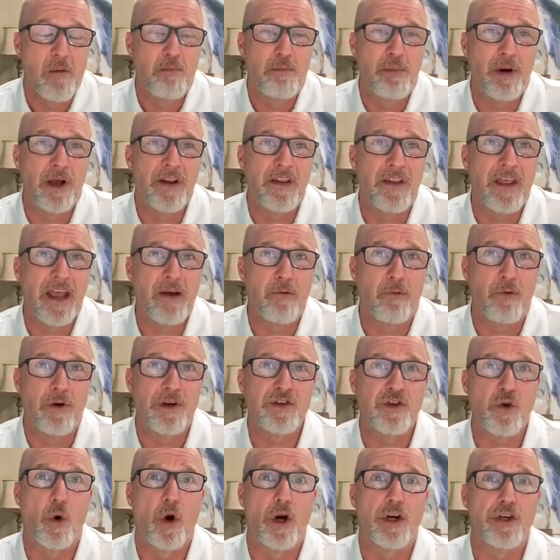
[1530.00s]
but they
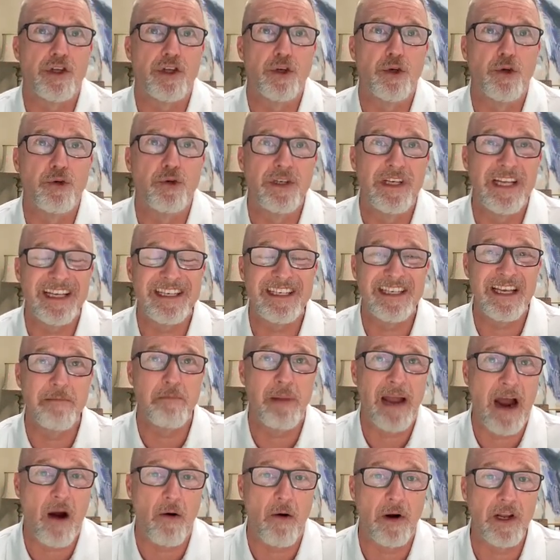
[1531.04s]
resort to
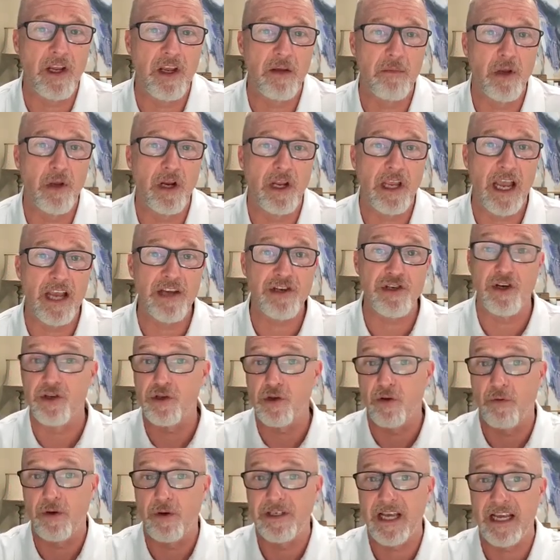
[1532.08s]
disempowering communication.
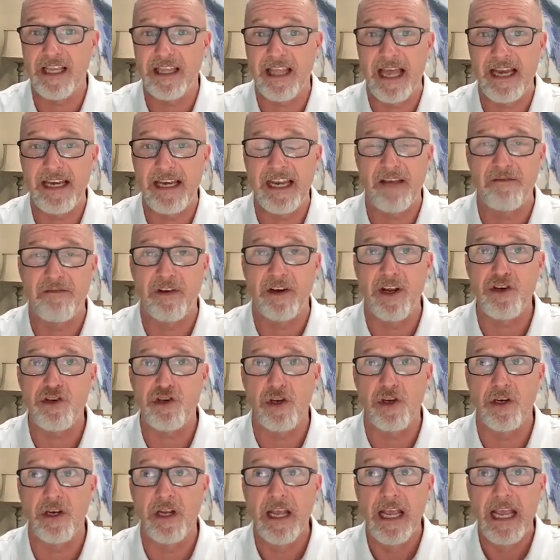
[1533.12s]
So if we take that
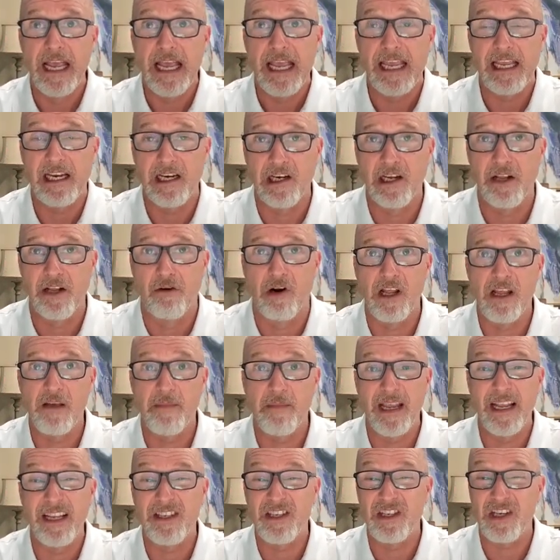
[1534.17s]
definition, it literally
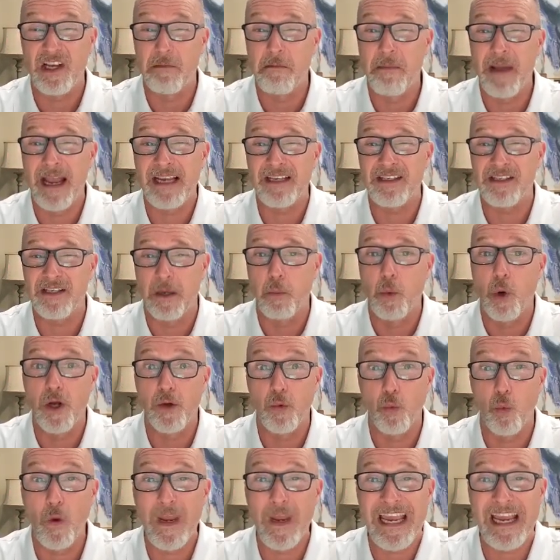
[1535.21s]
means to make
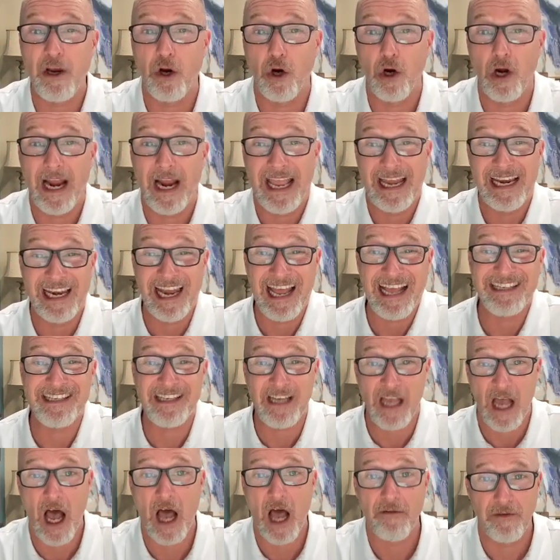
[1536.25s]
someone weaker and
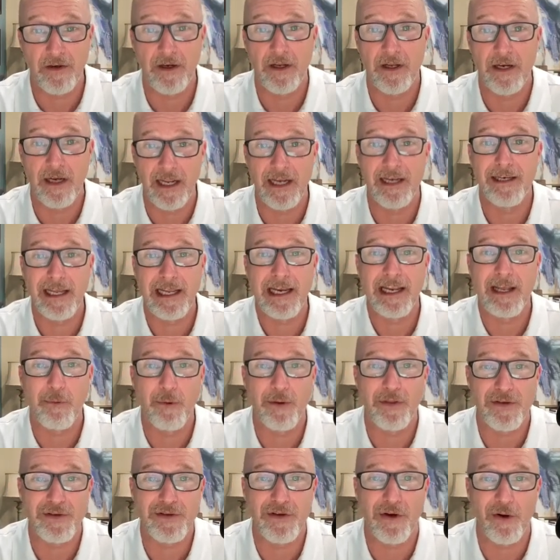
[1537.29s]
less confident in dealing
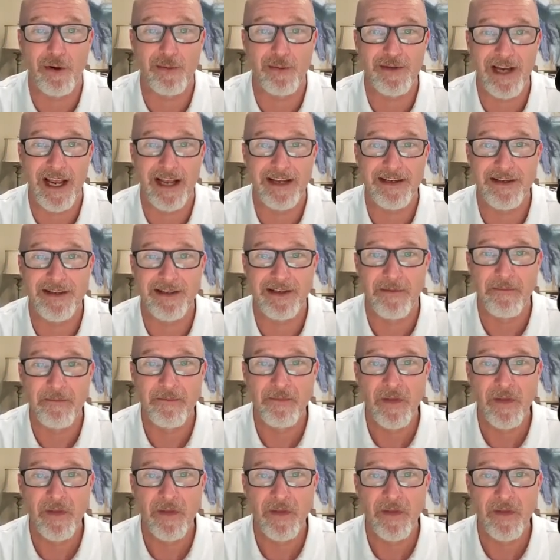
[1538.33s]
with the circumstances.